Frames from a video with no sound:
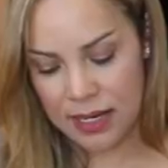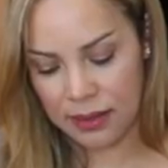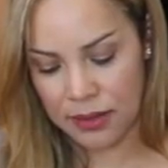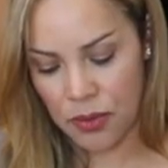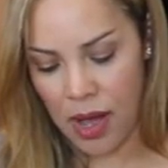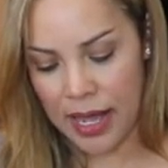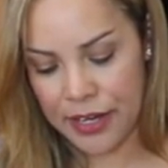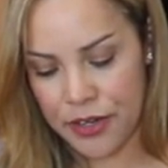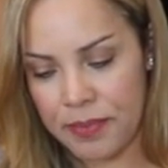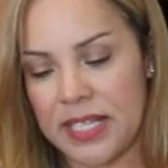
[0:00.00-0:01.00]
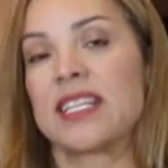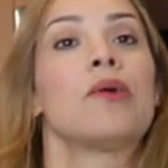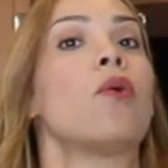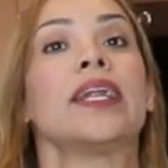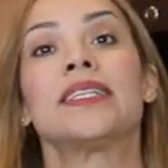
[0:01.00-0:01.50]
a little higher because I
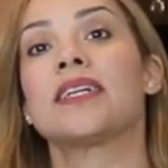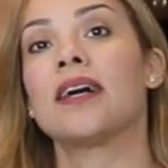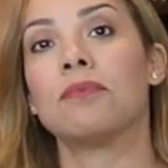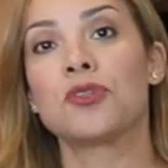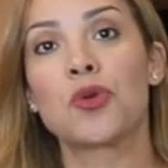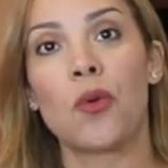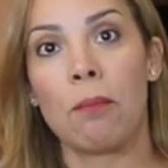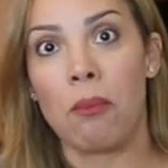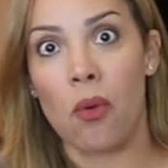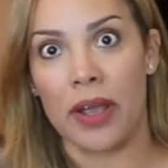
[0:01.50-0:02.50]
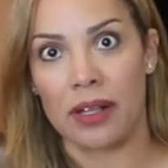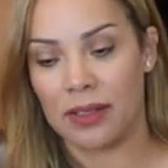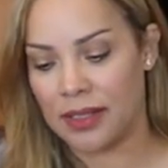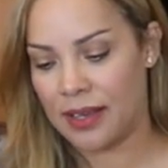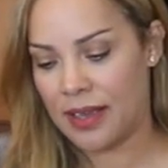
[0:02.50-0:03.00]
want it to come to a
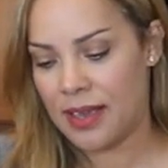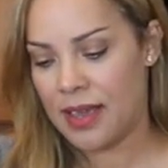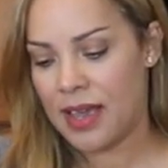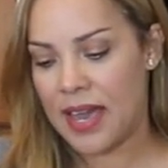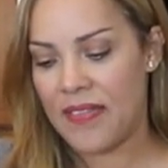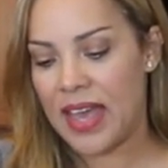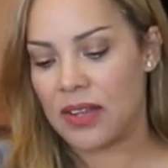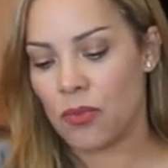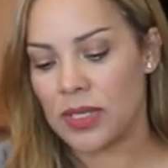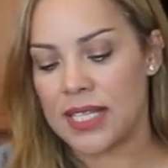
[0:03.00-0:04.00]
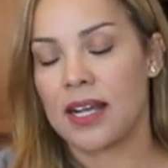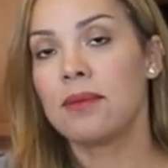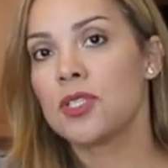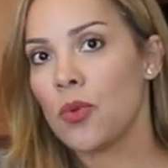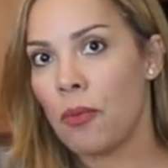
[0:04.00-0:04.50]
boil. And then once it
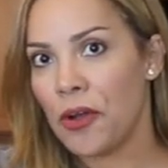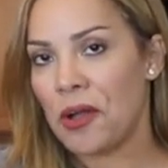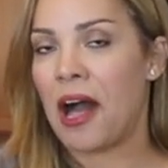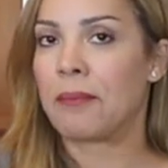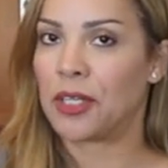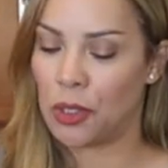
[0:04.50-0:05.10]
comes to a boil, I'm gonna